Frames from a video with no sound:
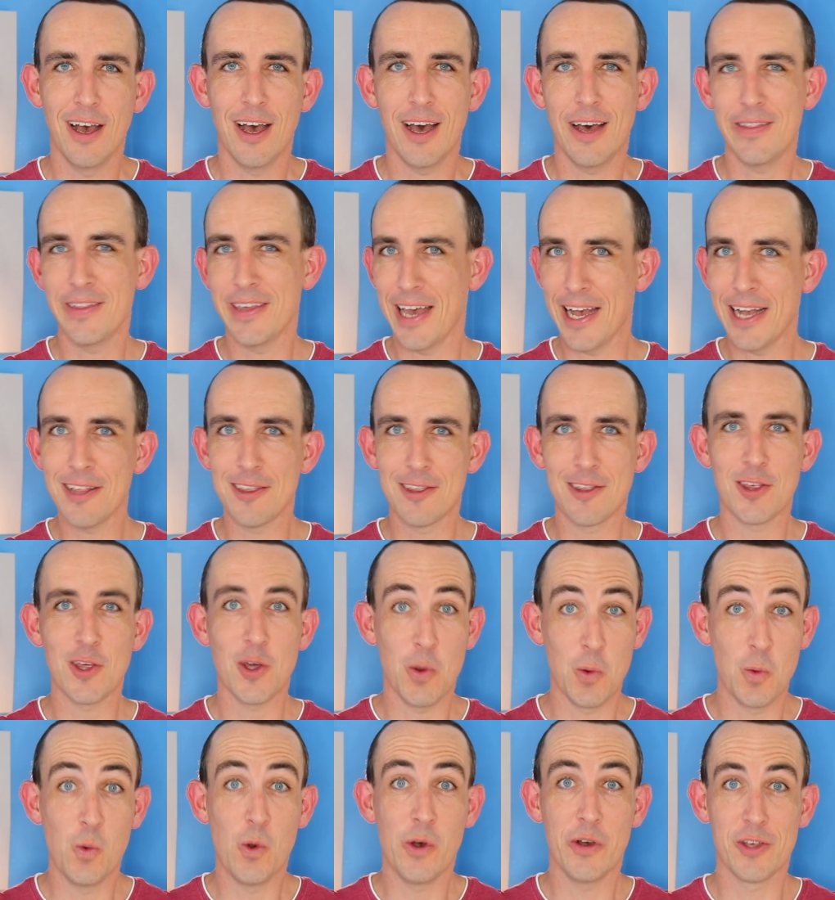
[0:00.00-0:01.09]
And the answer
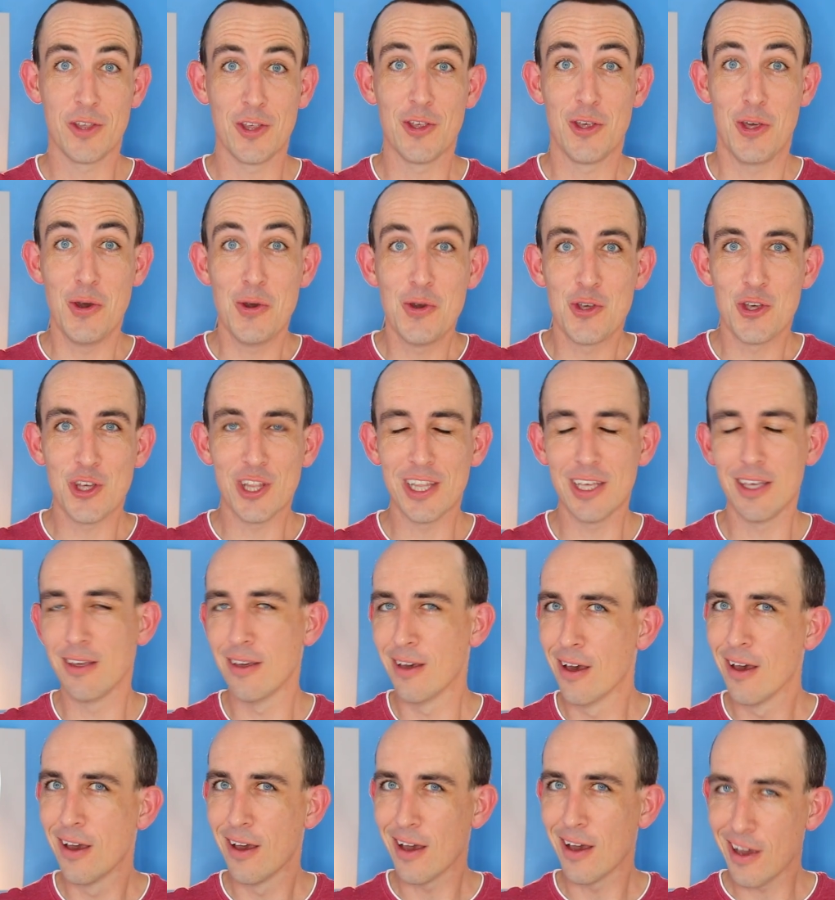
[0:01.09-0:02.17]
was usually,
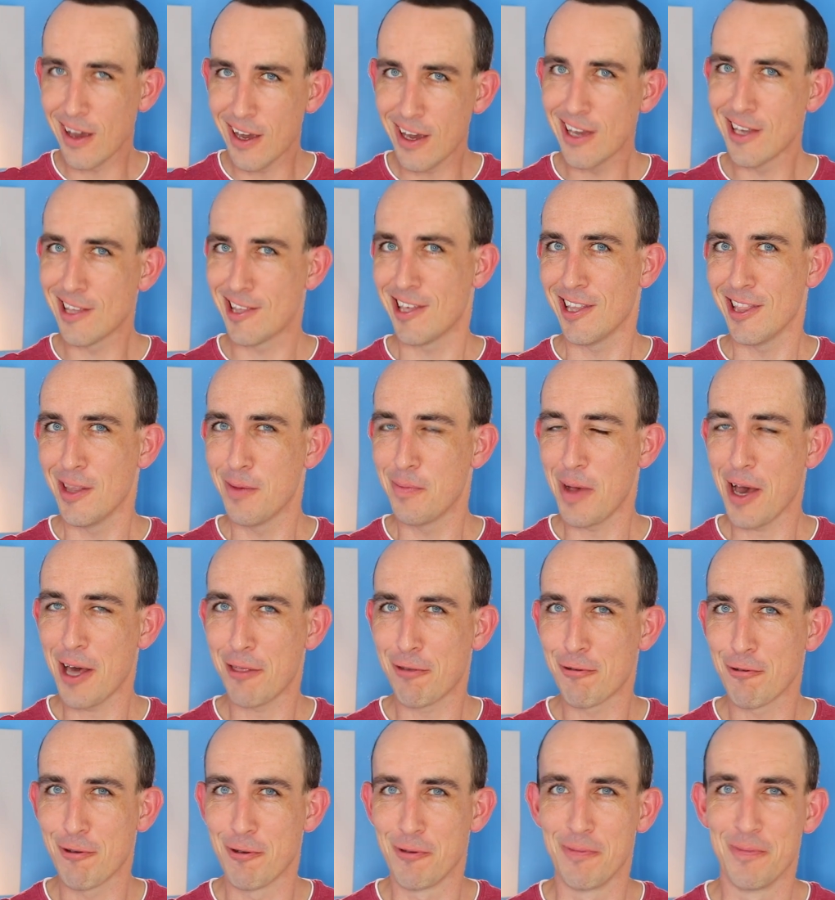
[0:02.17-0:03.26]
it's in the
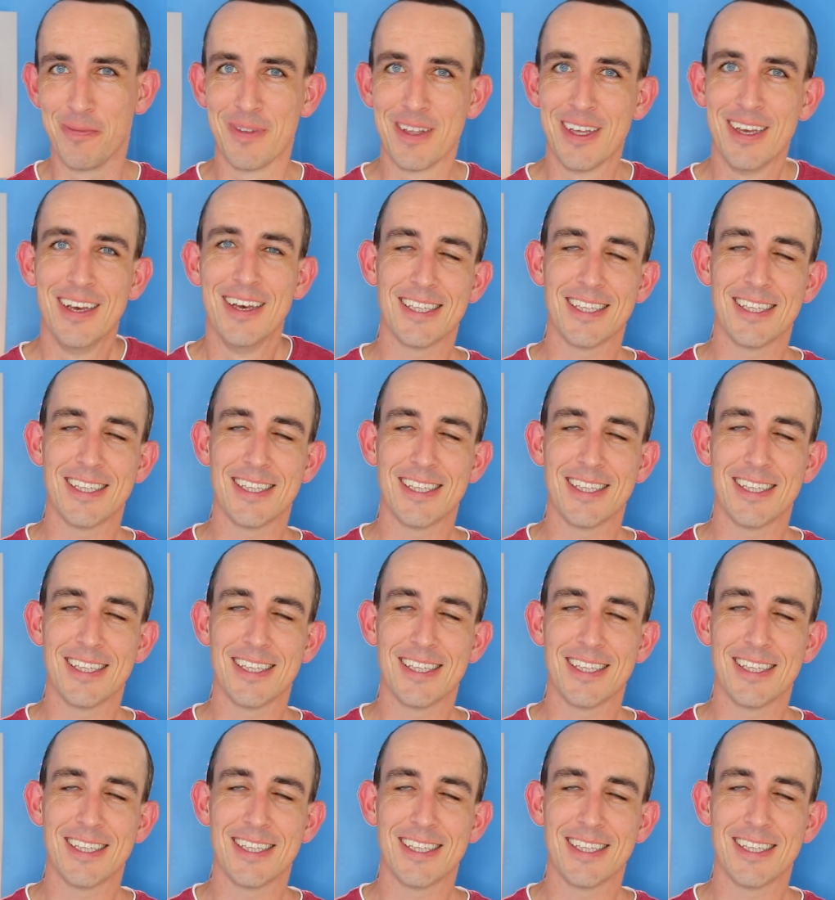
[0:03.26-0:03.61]
bathroom.